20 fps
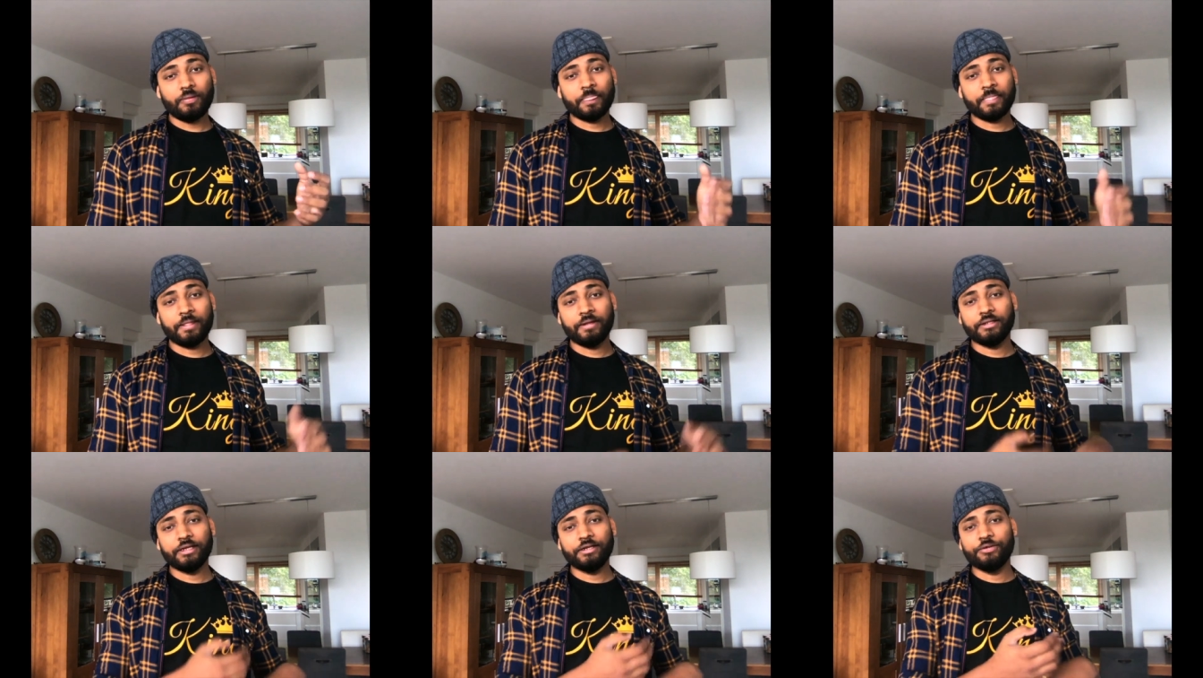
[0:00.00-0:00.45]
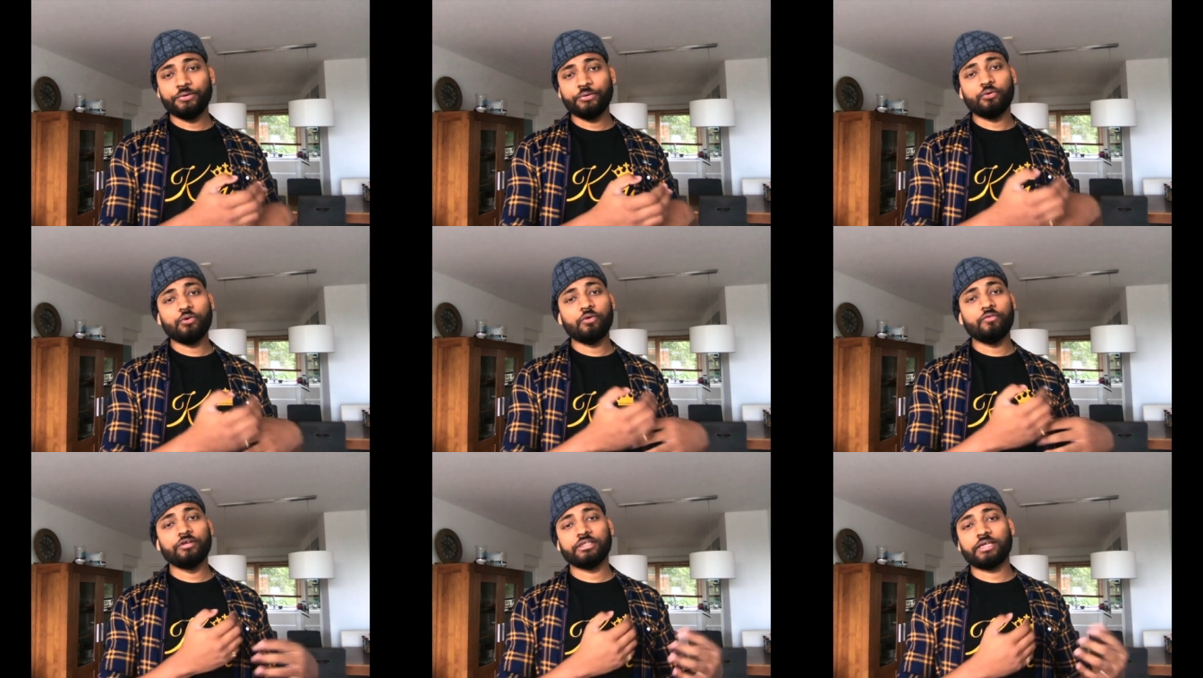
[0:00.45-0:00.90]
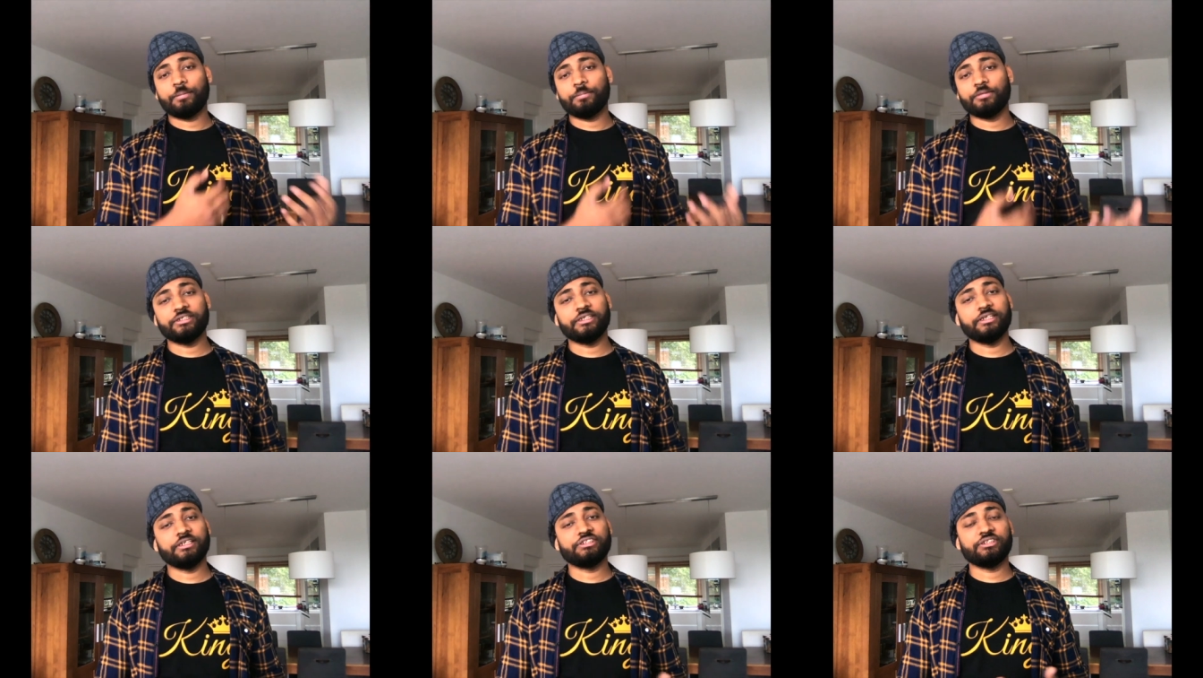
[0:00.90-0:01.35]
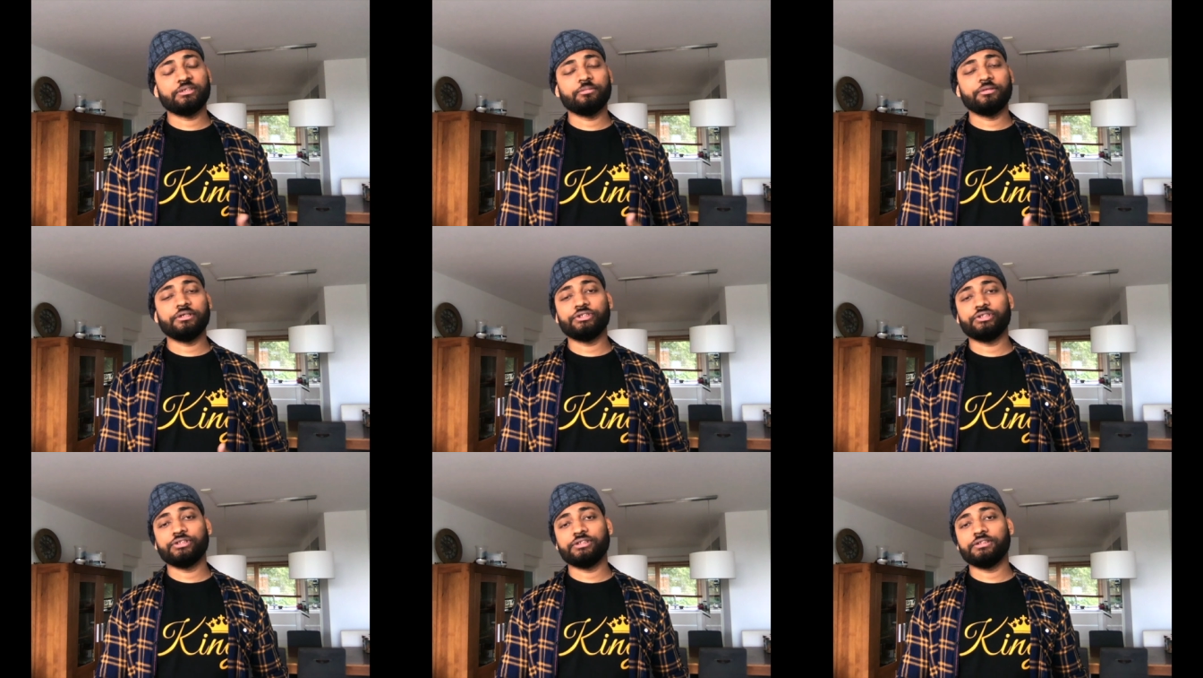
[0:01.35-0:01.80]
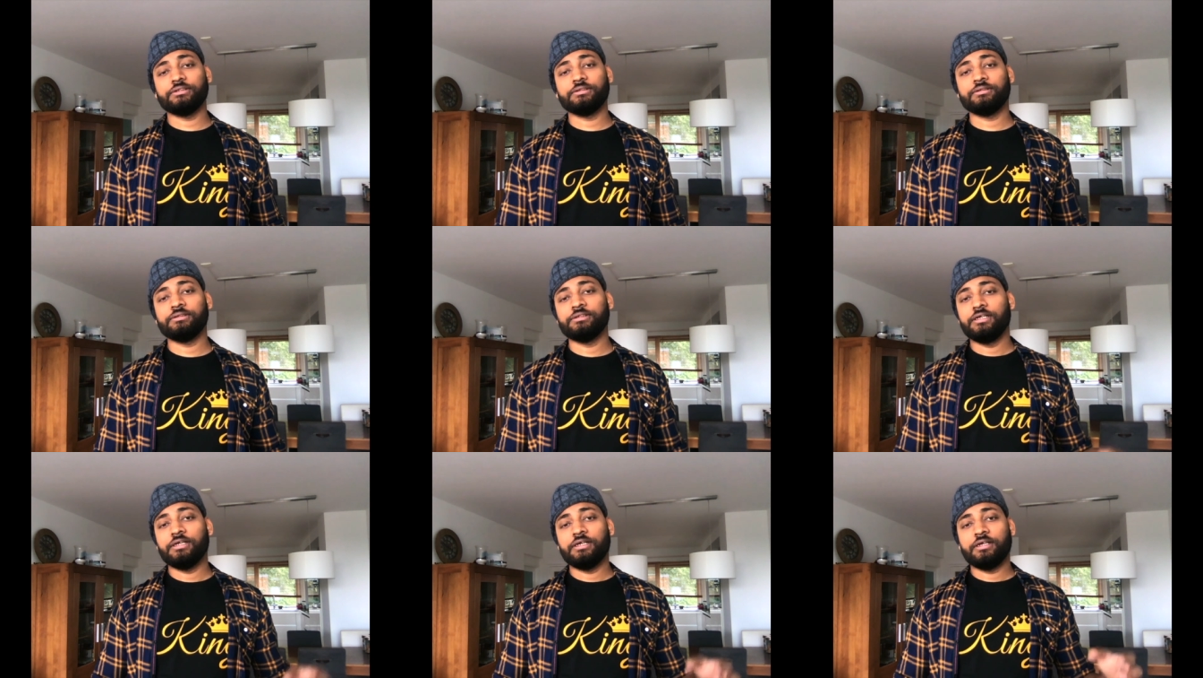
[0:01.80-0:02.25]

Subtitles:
then you go with capacity estimation,